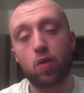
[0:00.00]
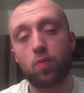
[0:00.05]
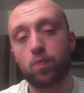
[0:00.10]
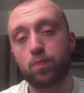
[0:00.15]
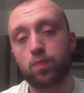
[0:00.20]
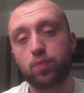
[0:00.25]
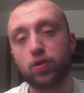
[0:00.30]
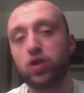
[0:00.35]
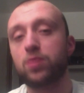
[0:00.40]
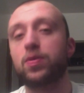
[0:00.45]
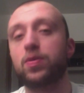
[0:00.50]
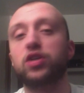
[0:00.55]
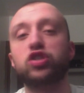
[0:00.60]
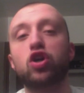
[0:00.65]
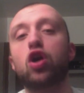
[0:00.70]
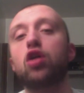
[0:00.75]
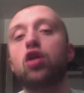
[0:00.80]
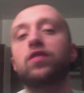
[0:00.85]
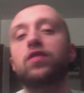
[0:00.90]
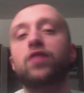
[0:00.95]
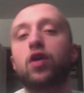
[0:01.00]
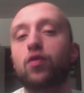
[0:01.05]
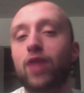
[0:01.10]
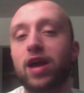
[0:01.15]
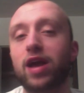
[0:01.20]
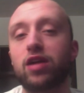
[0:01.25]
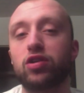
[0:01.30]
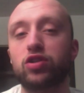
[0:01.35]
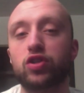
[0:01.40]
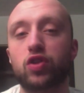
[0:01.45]
pretty much all of our
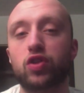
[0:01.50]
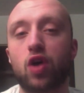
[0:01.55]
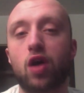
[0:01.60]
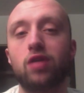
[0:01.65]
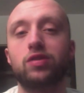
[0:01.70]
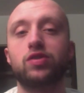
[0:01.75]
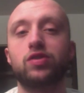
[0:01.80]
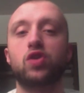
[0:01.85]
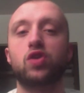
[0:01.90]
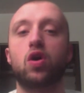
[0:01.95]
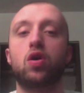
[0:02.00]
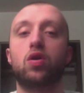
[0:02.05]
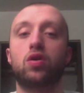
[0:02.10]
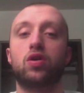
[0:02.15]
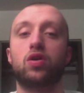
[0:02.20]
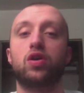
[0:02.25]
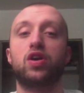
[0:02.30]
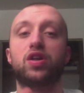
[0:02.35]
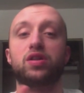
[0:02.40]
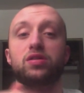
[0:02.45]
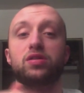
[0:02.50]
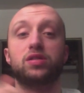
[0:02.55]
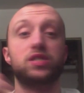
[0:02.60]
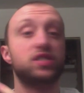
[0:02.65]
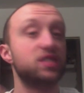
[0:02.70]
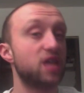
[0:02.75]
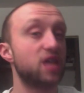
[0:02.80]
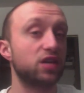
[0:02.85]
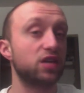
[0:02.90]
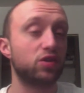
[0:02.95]
writers' thoughts on
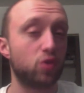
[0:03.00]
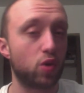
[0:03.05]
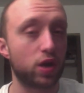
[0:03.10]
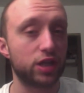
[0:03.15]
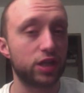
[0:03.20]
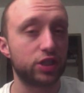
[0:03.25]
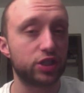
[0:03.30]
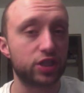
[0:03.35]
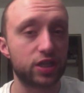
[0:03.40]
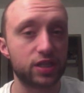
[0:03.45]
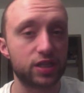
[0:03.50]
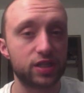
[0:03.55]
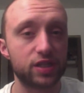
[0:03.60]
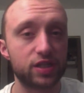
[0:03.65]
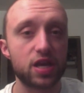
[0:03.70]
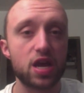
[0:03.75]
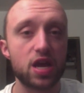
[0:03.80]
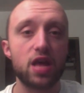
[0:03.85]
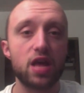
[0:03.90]
said questions.